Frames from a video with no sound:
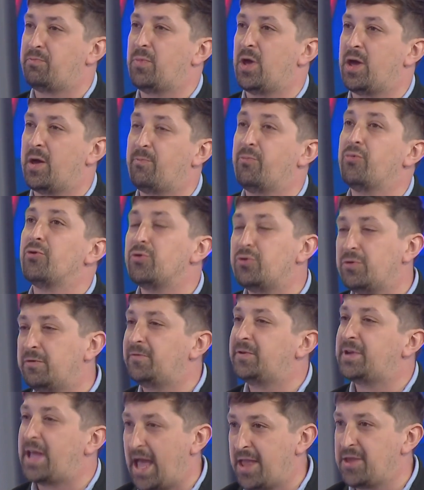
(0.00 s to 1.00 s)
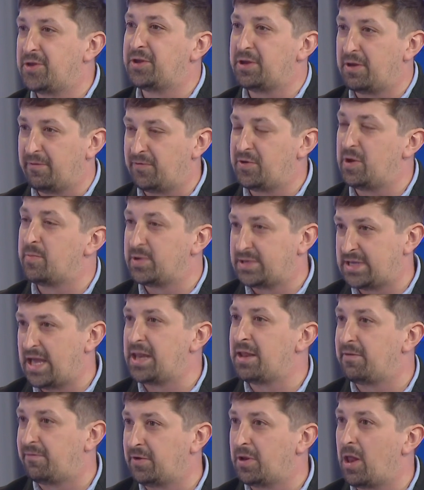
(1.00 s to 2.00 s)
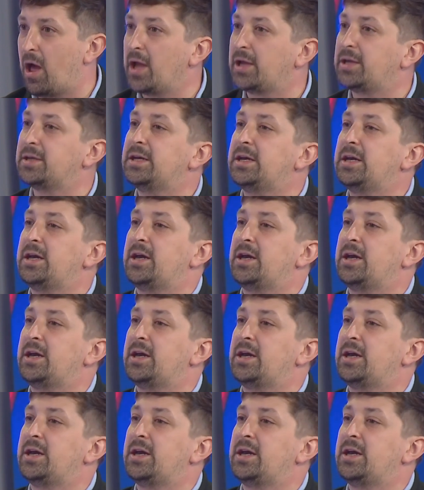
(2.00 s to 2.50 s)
approved candidate for number 10, if you like,